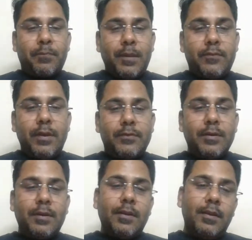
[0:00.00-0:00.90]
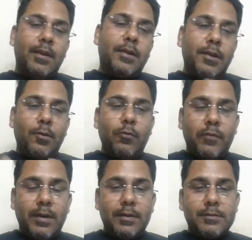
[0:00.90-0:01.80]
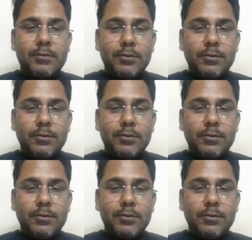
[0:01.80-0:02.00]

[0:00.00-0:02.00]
session related to funds.